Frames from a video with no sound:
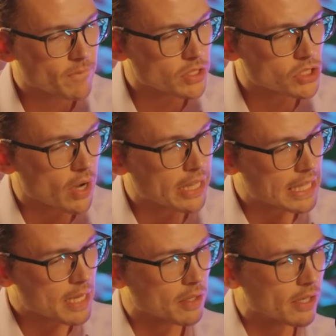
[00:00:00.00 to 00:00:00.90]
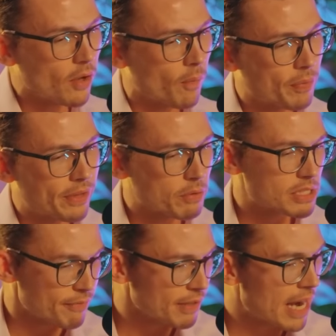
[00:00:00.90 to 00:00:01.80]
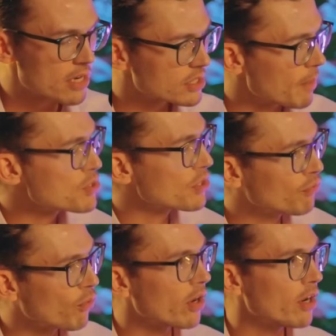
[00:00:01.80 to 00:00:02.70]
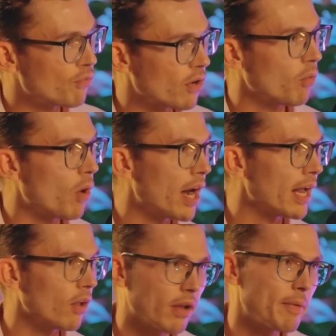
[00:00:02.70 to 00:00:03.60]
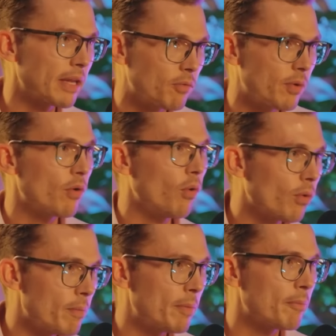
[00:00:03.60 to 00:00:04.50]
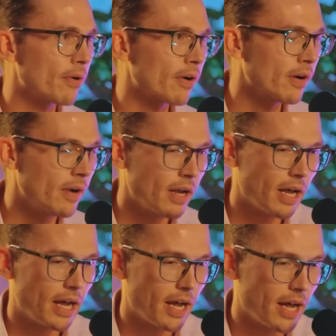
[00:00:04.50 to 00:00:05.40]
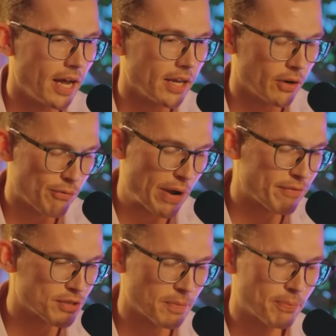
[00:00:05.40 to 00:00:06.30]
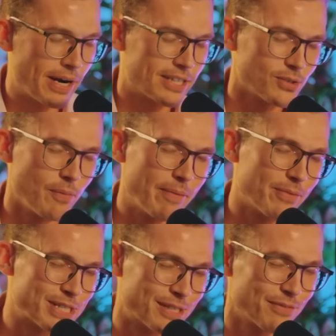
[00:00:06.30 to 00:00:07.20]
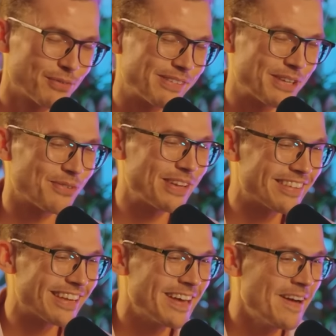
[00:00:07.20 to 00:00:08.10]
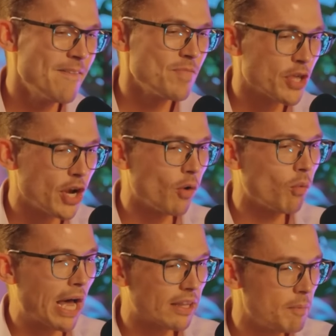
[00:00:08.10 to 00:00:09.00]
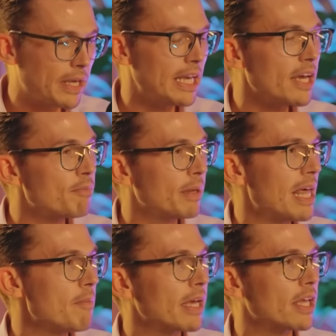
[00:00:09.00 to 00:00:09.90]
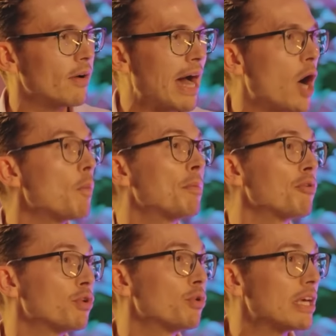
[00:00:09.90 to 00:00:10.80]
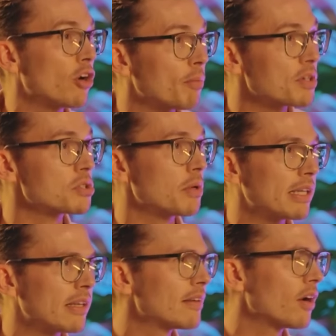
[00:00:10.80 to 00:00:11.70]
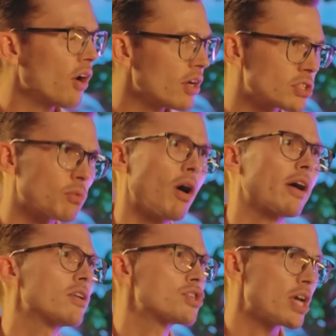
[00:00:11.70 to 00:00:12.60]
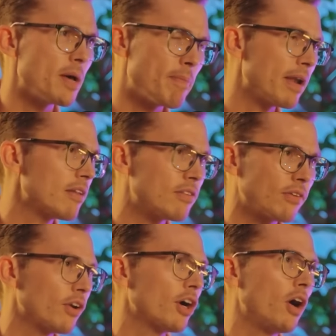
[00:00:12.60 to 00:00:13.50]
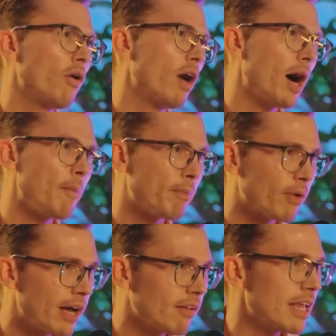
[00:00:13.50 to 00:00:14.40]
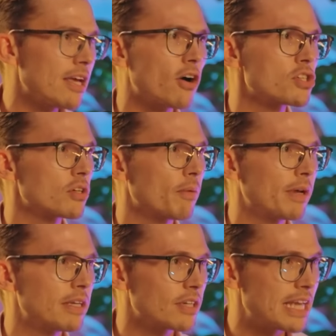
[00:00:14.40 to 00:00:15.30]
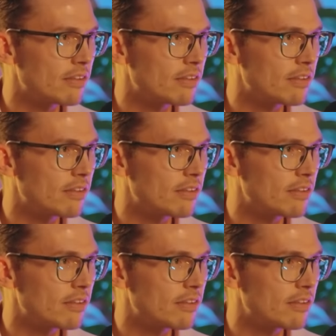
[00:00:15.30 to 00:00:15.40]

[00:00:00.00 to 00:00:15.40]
So I think, you know, there was definitely that assumption for a while. I mean, we all remember, you know, if we haven't suppressed all memories of 2020. You know, at the beginning of pandemic, you know, how people viewed e-commerce, right? They said, oh, it's a rocket ship and it's just going to go up, right? And e-commerce is going to eat